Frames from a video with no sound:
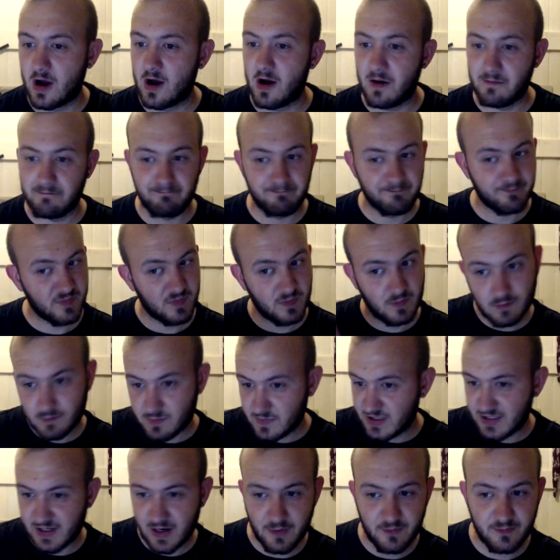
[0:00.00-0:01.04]
dart,
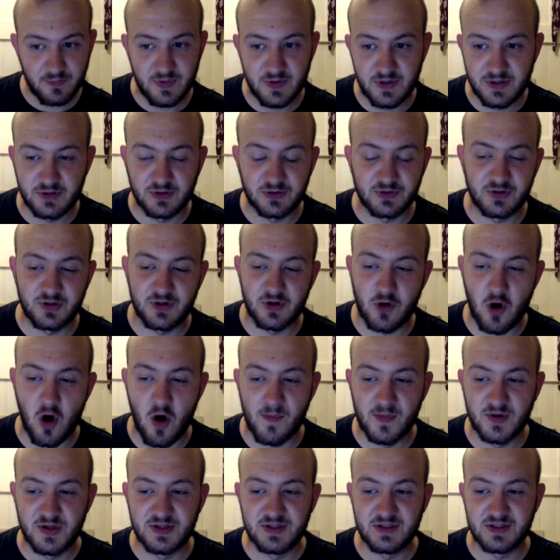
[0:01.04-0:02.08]
you know, just your
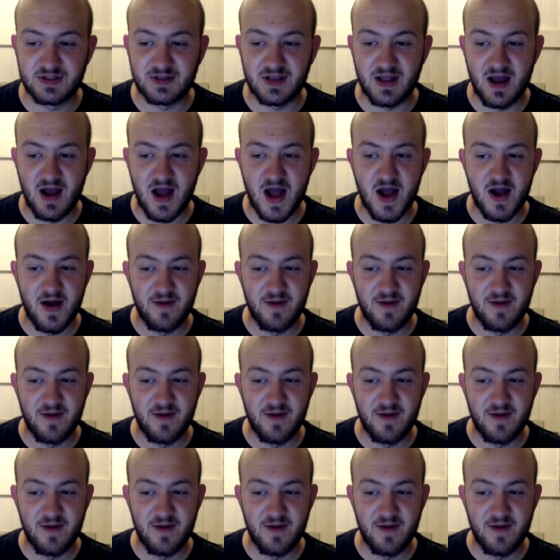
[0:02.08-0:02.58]
commons,